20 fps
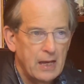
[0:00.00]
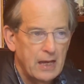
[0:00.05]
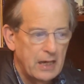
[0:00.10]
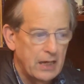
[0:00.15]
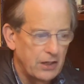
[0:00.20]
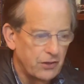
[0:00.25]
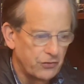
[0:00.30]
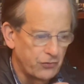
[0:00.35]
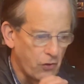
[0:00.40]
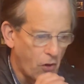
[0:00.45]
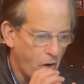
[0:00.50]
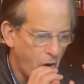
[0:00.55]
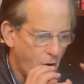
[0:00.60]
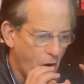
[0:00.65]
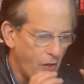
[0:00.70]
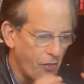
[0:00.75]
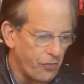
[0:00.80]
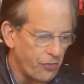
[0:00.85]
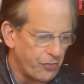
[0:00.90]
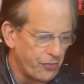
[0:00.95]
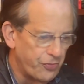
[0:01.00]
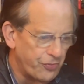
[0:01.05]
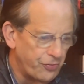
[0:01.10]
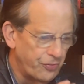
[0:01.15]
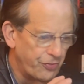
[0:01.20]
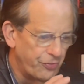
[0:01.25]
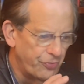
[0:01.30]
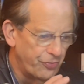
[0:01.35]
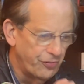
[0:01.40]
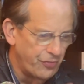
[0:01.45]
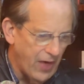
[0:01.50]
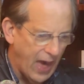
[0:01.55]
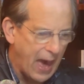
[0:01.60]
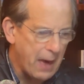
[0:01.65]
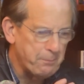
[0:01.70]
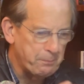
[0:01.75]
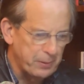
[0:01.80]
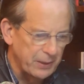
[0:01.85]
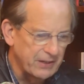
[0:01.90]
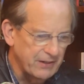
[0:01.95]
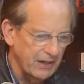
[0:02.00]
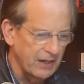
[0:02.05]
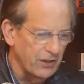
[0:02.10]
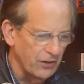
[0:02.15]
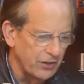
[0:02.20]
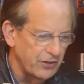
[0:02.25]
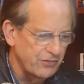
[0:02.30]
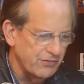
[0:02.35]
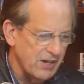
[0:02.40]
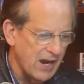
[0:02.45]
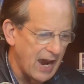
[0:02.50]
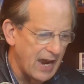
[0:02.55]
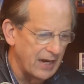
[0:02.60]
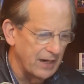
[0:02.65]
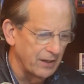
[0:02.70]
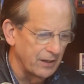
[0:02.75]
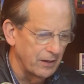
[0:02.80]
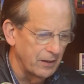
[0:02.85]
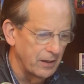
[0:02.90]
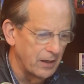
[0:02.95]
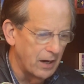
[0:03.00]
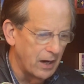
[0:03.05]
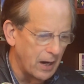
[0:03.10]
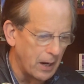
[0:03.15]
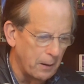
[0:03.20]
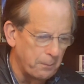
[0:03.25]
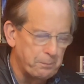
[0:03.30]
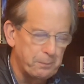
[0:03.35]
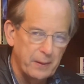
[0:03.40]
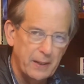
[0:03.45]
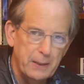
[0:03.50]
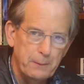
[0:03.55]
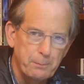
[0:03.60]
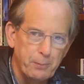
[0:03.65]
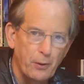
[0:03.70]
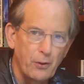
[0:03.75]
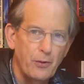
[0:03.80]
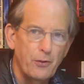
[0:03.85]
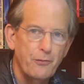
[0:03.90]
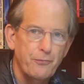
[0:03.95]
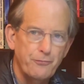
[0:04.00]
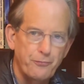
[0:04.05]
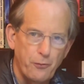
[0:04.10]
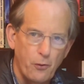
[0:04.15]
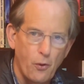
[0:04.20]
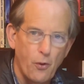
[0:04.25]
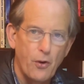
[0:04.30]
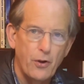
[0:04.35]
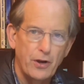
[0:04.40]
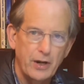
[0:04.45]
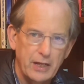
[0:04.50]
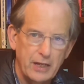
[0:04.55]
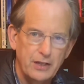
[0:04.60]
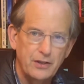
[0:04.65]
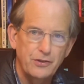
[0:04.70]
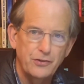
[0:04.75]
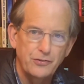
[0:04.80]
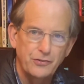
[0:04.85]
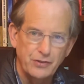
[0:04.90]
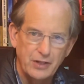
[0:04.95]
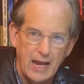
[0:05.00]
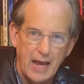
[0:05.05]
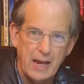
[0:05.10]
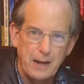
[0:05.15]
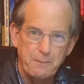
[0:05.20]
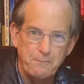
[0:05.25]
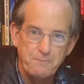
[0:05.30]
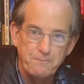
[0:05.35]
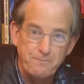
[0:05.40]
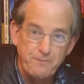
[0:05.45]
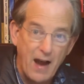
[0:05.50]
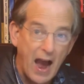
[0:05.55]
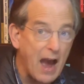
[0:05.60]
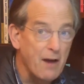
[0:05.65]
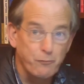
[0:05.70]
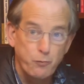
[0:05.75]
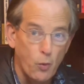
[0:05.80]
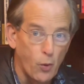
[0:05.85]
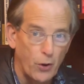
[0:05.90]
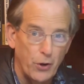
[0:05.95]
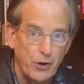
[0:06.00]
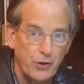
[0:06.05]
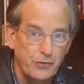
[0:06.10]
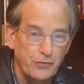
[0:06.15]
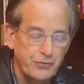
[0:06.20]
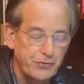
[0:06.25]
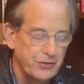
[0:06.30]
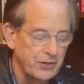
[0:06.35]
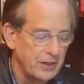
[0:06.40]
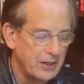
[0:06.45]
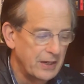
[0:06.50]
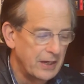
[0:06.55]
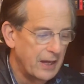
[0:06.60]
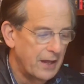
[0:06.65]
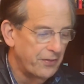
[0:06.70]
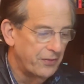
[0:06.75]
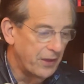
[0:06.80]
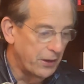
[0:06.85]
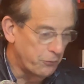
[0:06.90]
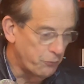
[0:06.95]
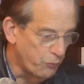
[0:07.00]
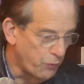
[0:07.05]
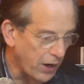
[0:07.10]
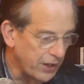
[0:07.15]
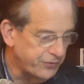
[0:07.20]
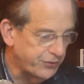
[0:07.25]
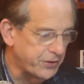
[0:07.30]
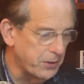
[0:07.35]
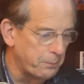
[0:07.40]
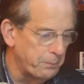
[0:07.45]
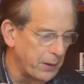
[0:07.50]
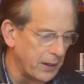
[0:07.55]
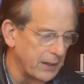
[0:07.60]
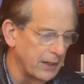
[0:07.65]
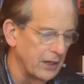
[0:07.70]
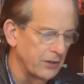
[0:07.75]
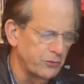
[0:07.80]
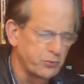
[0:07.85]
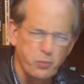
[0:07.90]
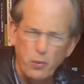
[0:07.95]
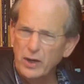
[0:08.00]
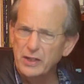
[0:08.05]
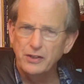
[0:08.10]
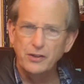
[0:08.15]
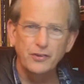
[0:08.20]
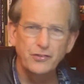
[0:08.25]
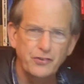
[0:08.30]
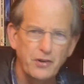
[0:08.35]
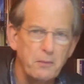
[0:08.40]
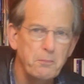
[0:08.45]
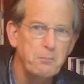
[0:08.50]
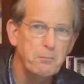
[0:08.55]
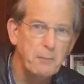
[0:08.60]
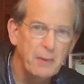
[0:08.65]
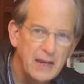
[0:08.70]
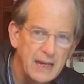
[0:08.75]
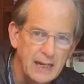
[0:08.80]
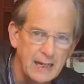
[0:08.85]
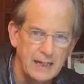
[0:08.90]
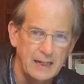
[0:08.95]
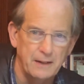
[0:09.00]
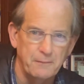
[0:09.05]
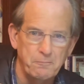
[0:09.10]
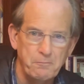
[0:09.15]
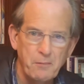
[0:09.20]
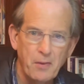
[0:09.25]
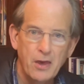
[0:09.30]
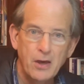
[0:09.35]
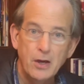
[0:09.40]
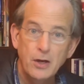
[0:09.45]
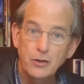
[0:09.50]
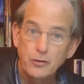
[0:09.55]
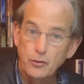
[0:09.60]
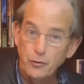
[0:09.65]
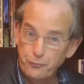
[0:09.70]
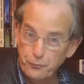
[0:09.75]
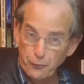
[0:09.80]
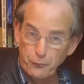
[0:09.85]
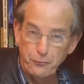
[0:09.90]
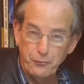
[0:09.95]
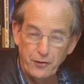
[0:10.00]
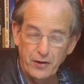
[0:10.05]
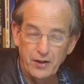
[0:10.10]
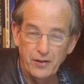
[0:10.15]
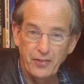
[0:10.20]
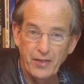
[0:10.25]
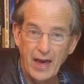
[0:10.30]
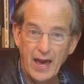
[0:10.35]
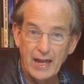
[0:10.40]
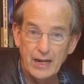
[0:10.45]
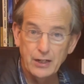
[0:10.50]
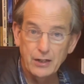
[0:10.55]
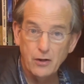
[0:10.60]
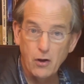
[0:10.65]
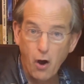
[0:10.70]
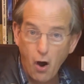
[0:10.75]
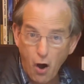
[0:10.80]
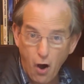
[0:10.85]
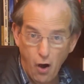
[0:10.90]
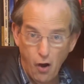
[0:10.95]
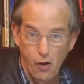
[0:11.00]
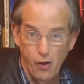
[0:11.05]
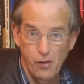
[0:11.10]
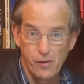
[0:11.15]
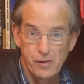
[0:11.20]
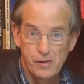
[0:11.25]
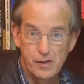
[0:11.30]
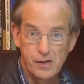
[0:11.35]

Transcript: is on that particular title, A People for His Name. Five words that rest upon us. What does it mean to fulfill that call,